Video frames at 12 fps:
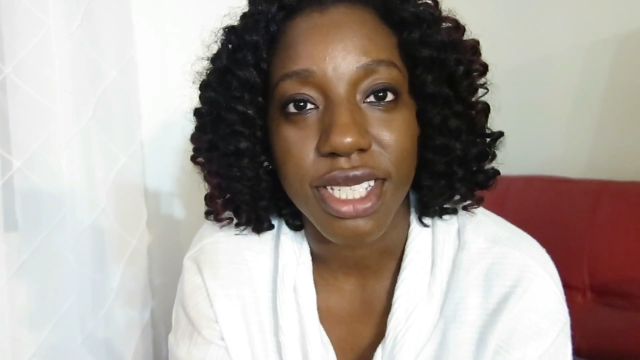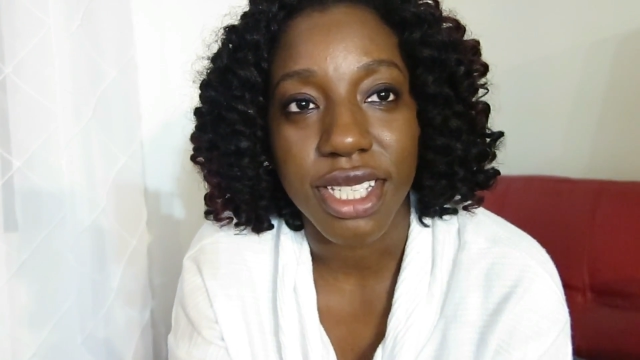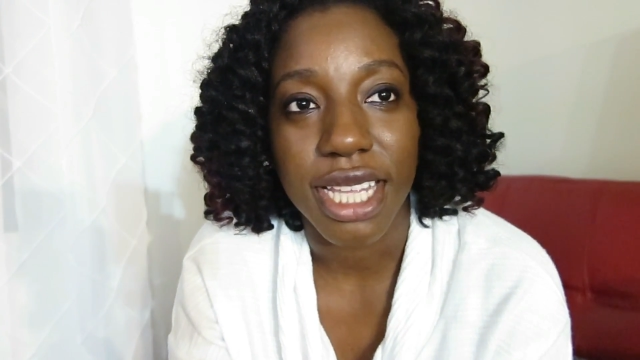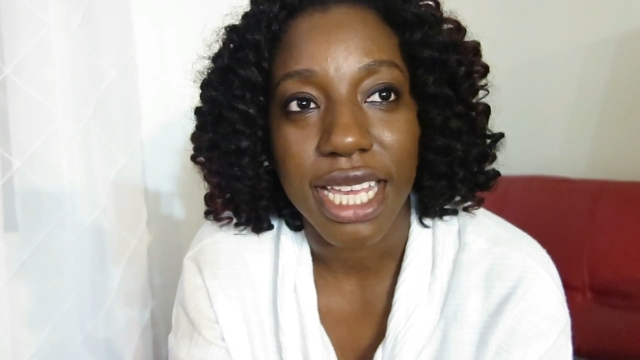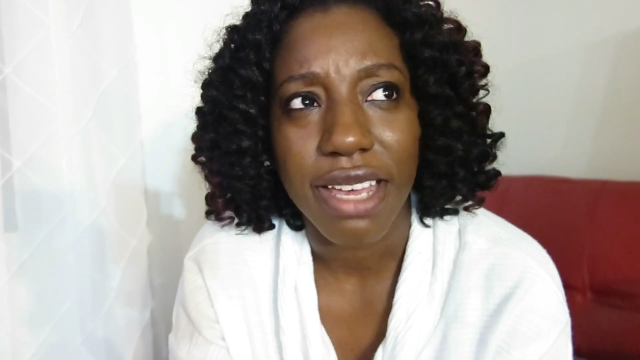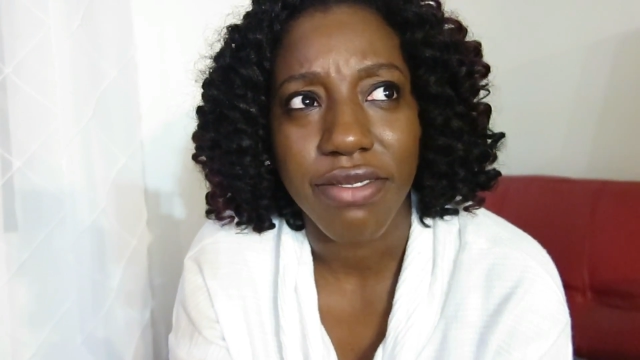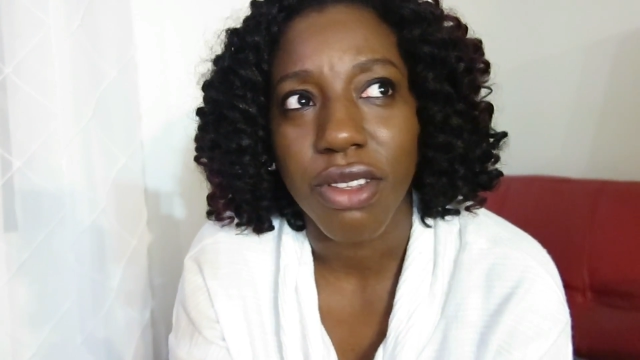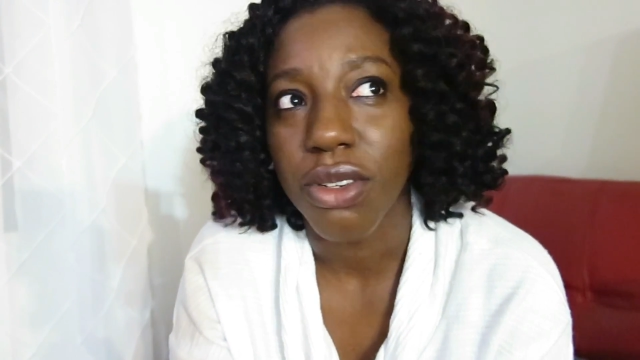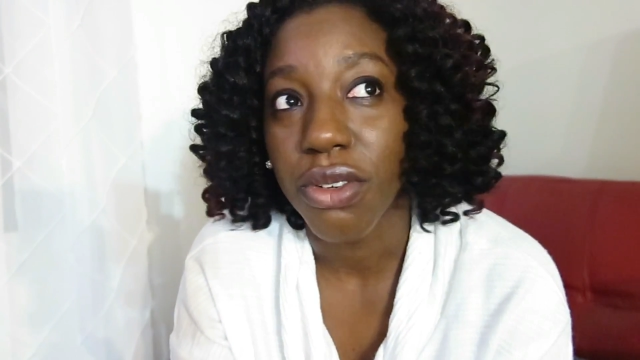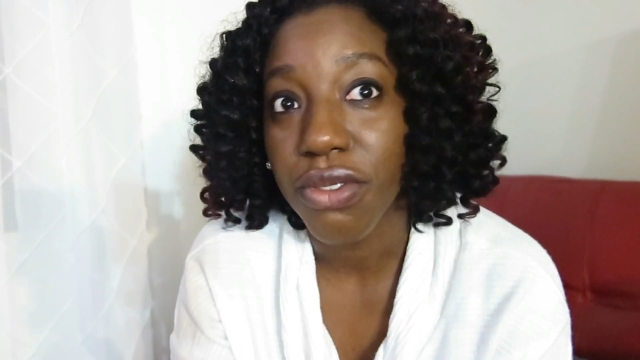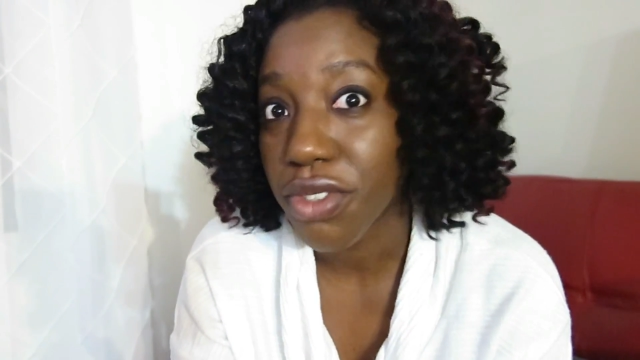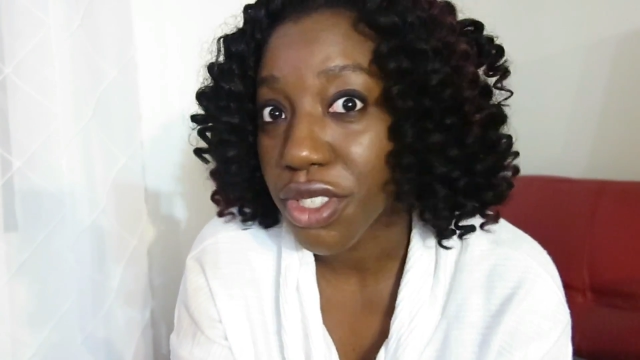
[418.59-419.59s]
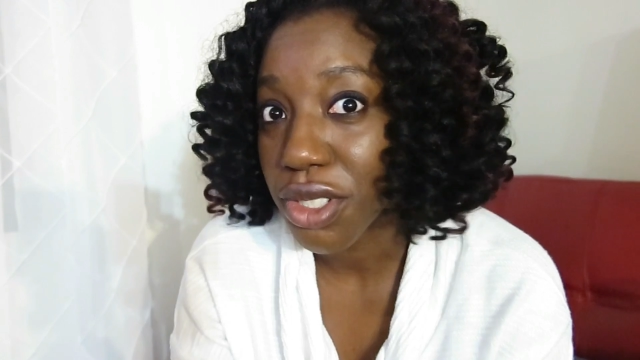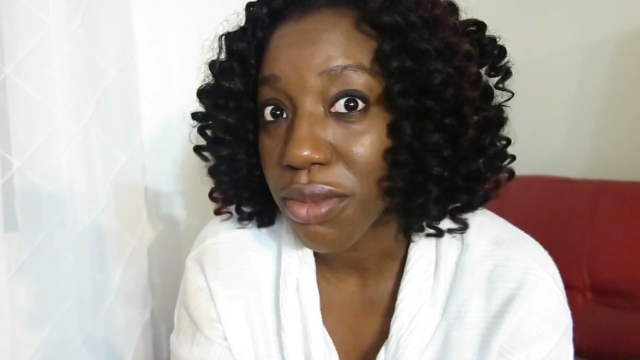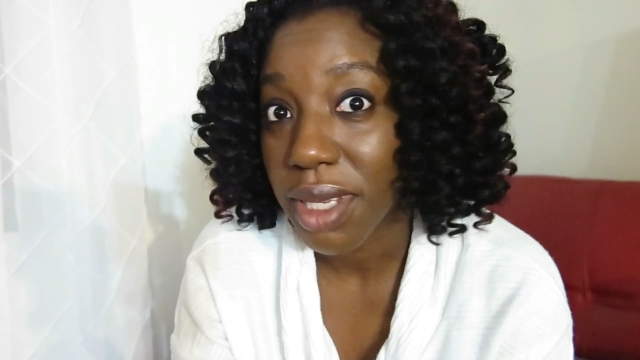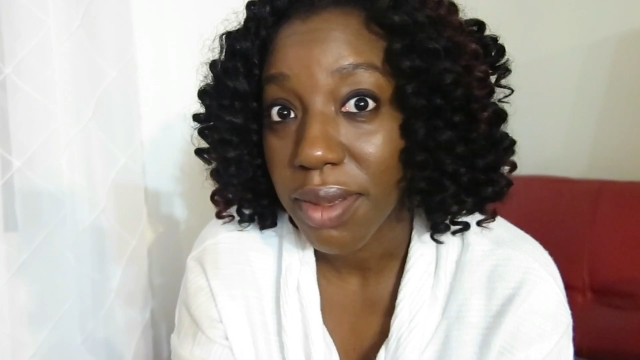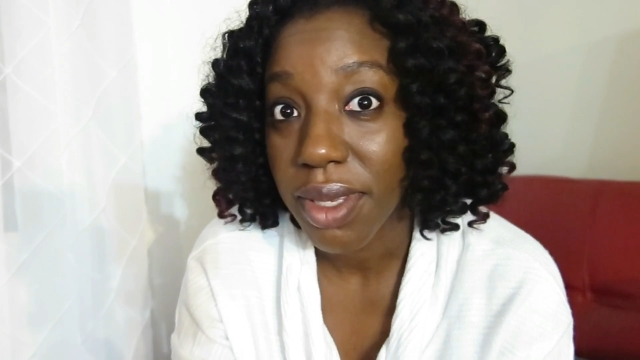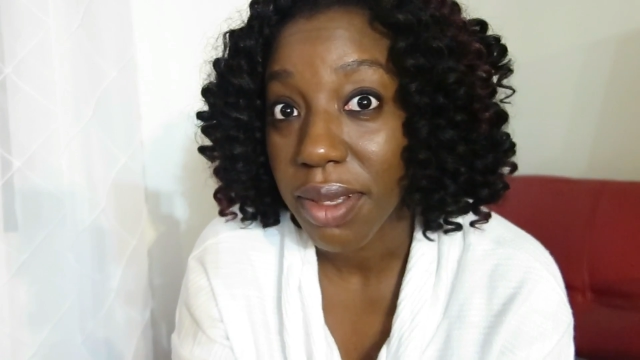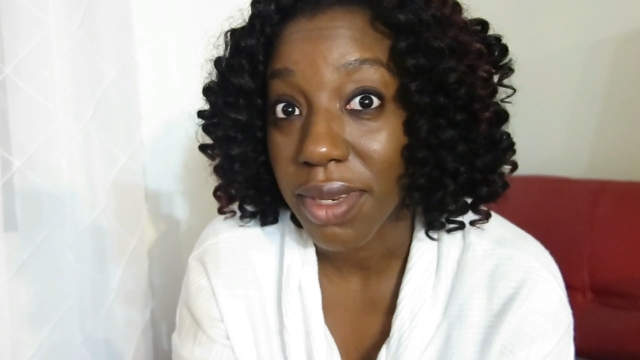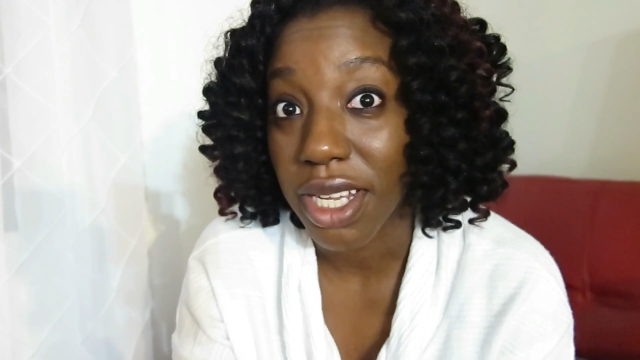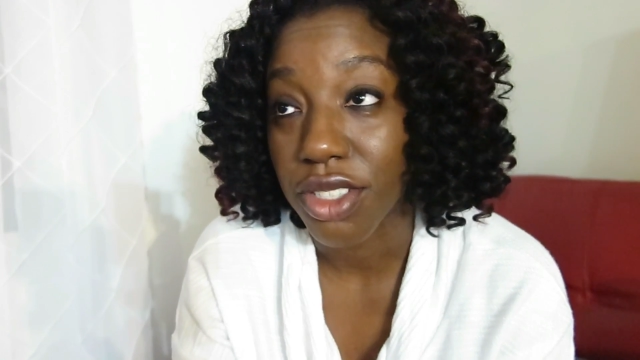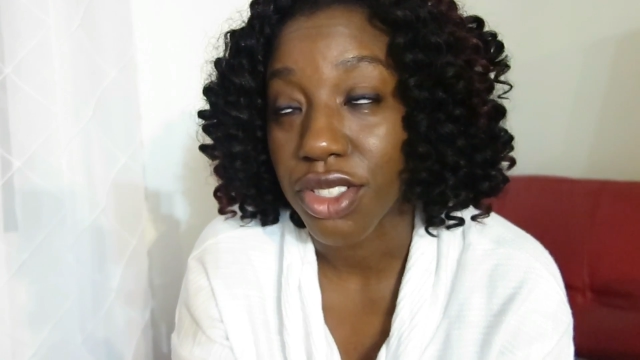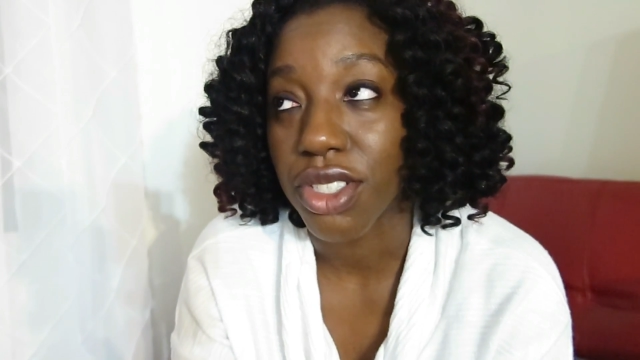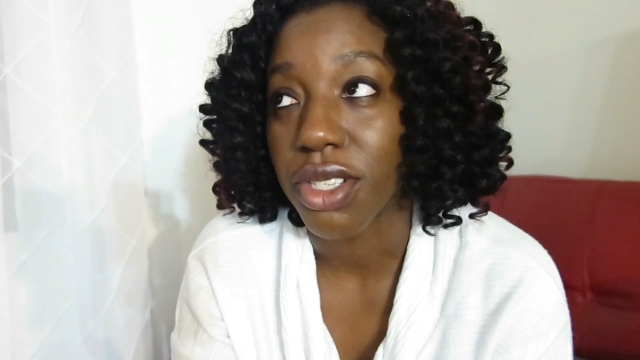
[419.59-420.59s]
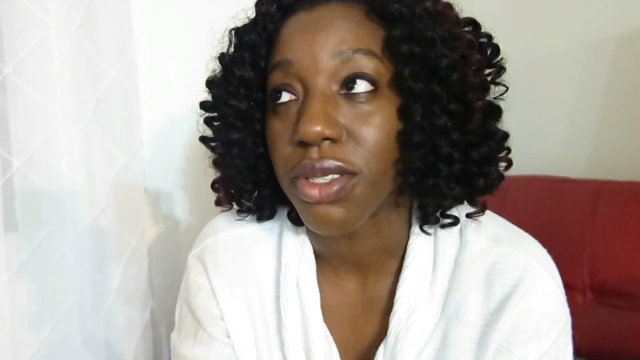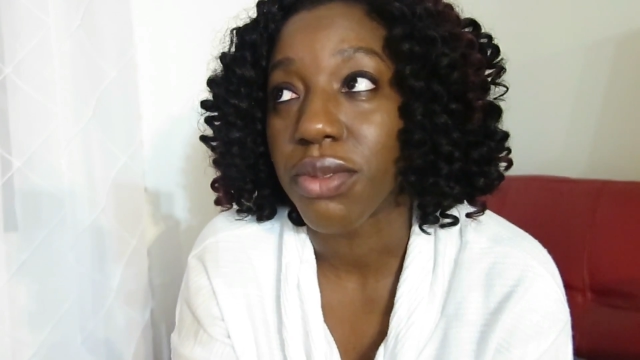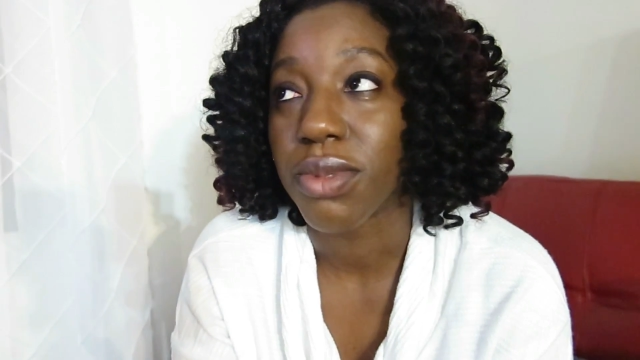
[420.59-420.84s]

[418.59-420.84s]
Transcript: till they have the Note version maybe. I'm not sure.